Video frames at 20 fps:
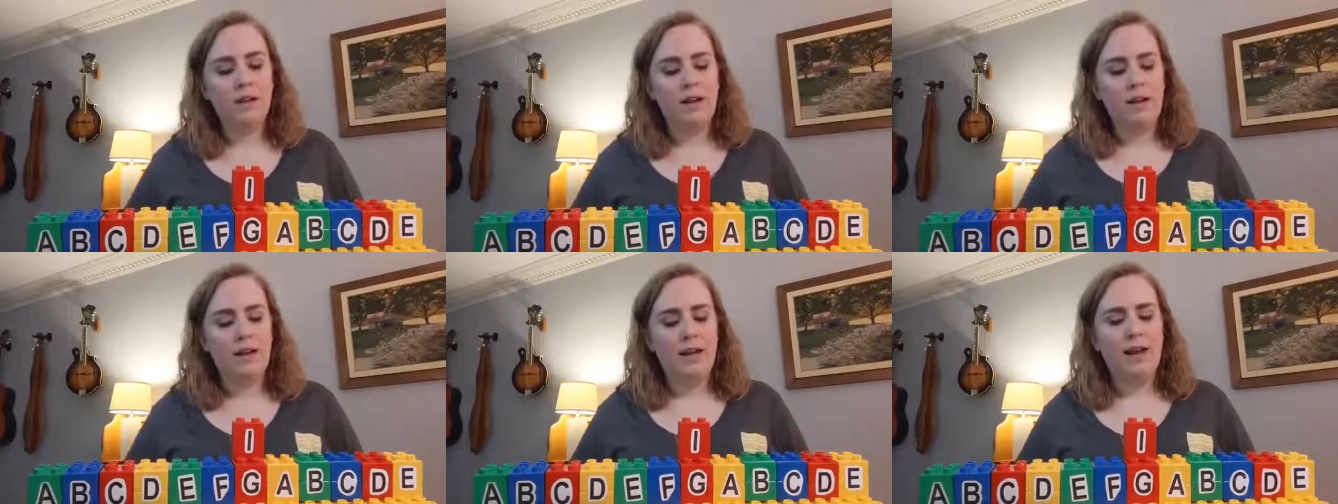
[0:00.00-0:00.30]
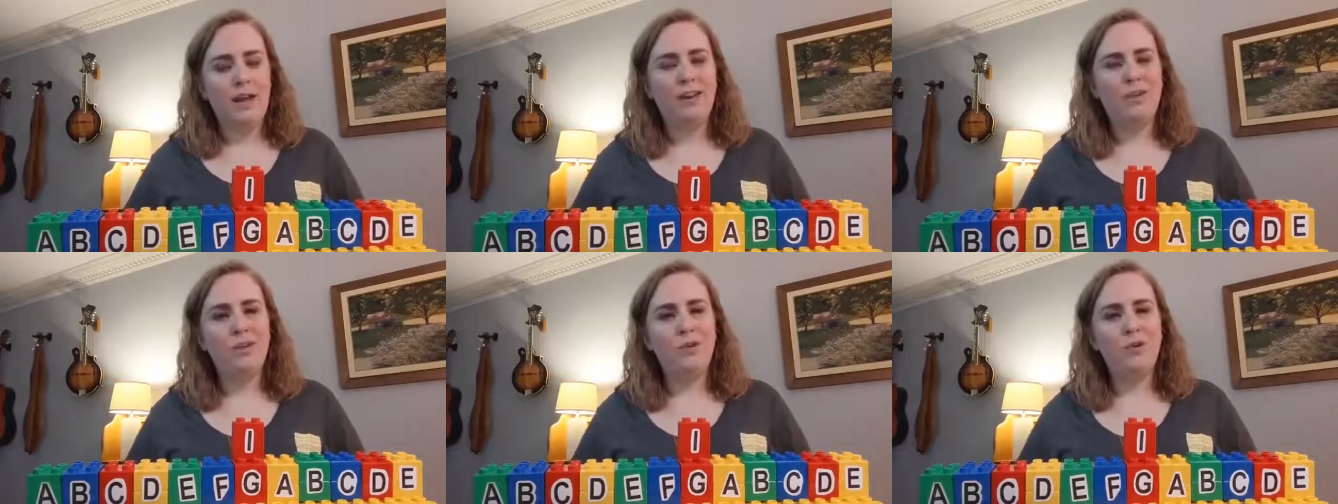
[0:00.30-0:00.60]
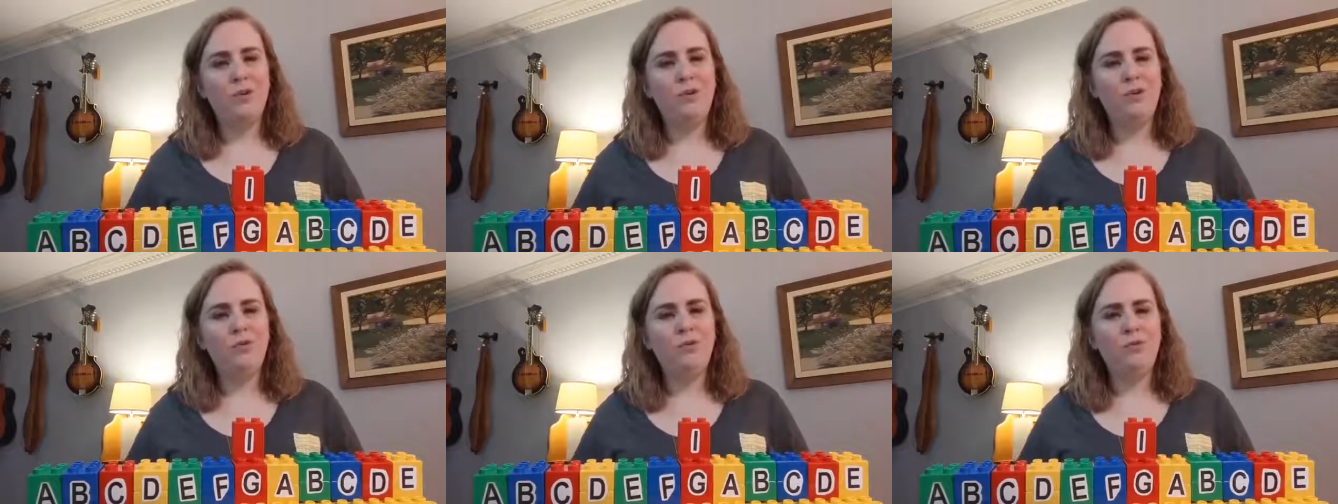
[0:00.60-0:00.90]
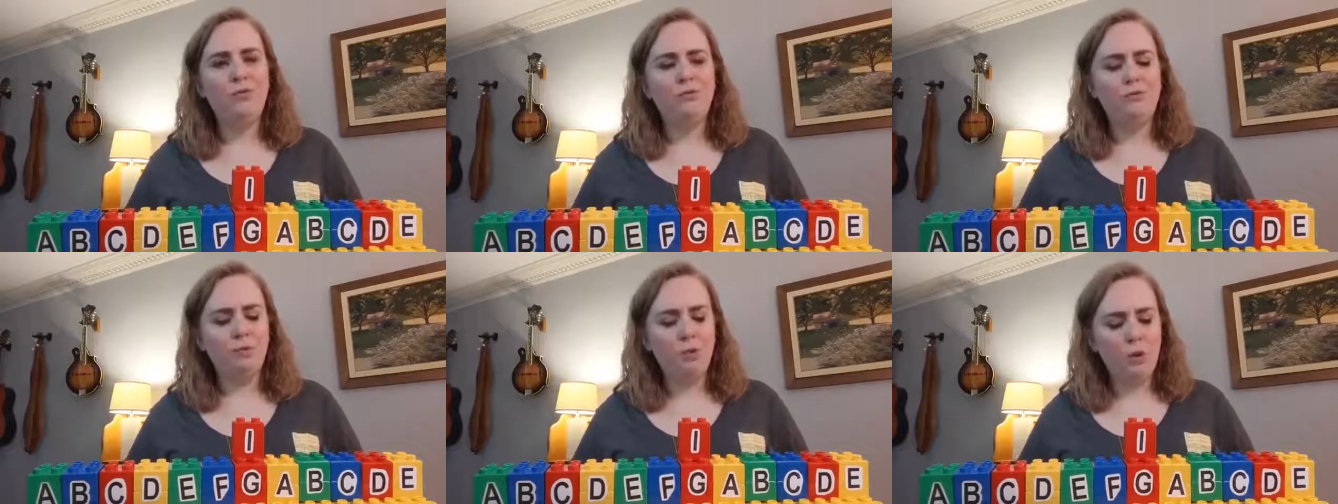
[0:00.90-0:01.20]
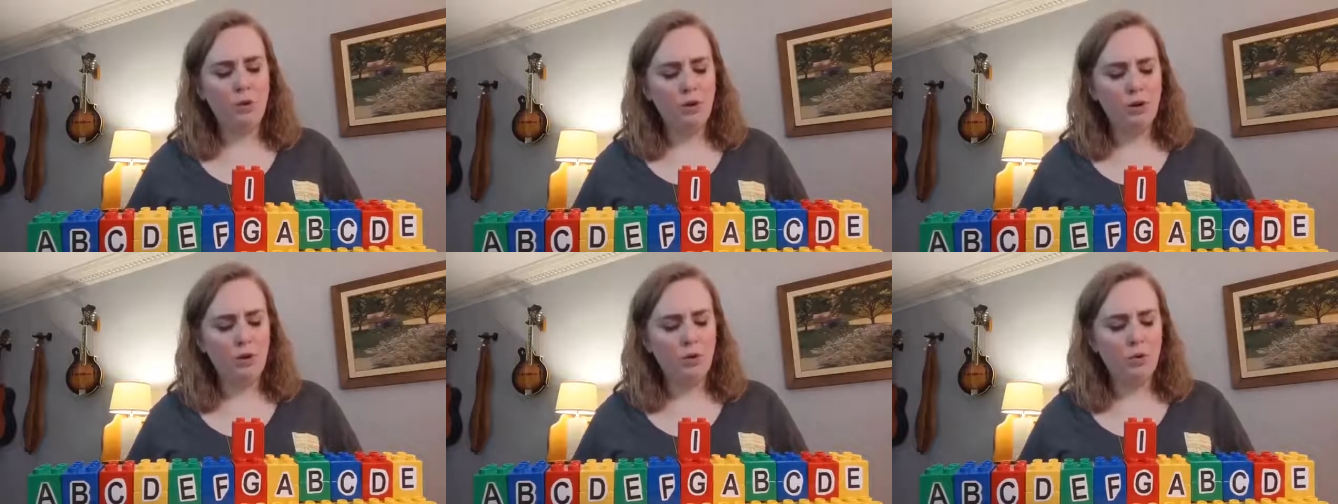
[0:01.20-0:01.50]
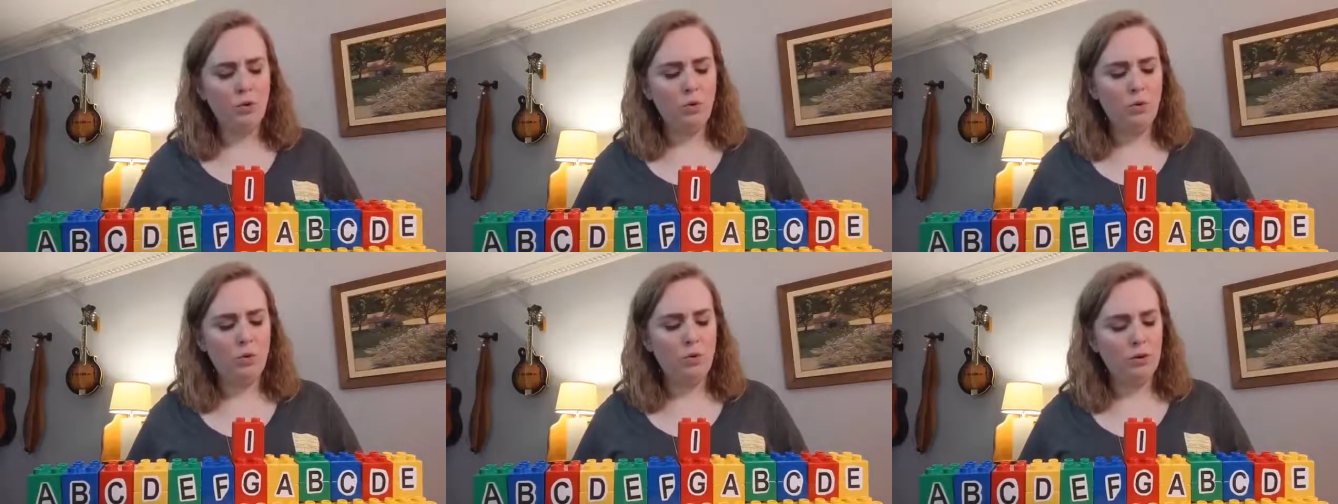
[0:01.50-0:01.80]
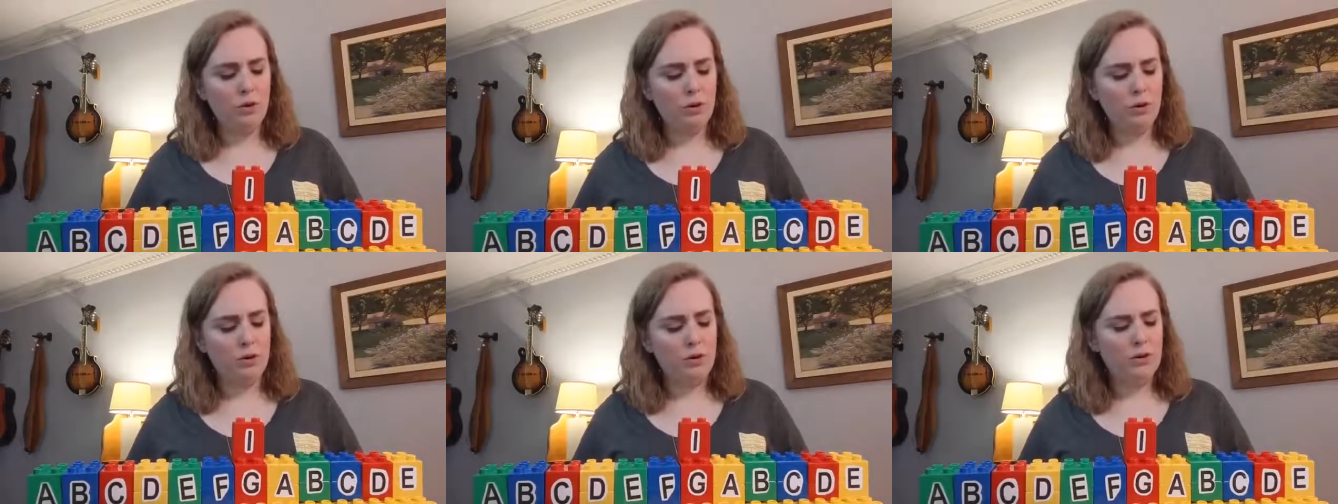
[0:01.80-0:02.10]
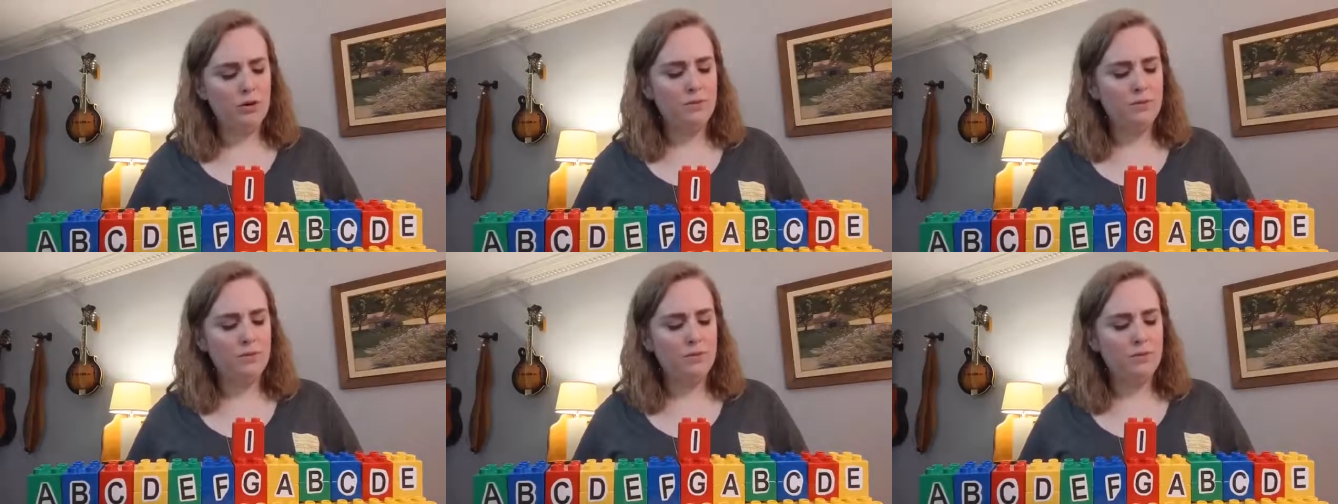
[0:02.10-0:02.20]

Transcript: And our new four chord,